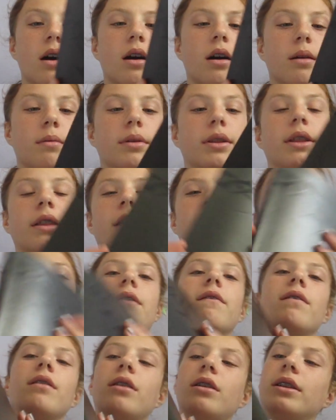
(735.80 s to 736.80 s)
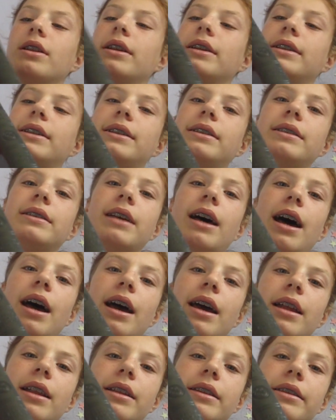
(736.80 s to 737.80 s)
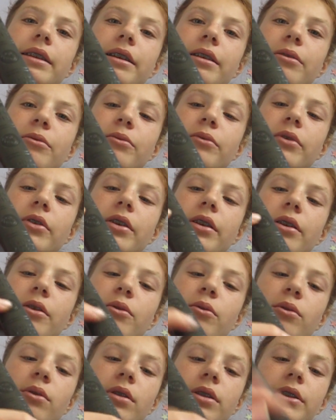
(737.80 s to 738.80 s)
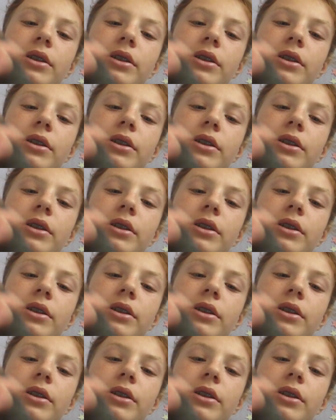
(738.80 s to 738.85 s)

Um, and then like even on the side, it's like really cool